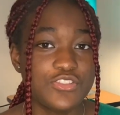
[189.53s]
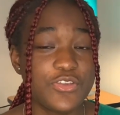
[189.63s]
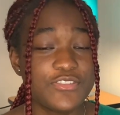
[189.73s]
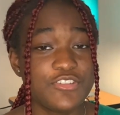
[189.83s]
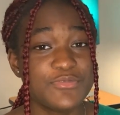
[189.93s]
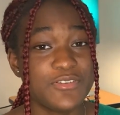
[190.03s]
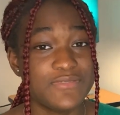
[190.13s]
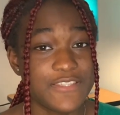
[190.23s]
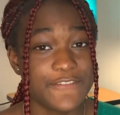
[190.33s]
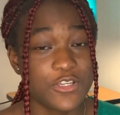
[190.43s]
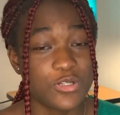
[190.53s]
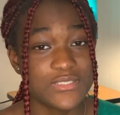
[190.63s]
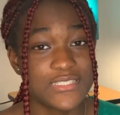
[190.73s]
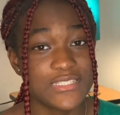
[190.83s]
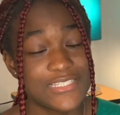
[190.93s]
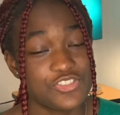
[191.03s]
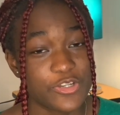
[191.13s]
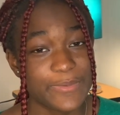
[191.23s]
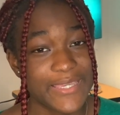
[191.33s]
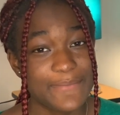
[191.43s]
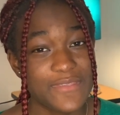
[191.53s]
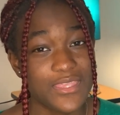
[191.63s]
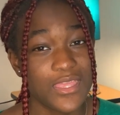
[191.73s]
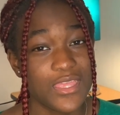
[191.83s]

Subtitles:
So in terms of difficulty, this job can be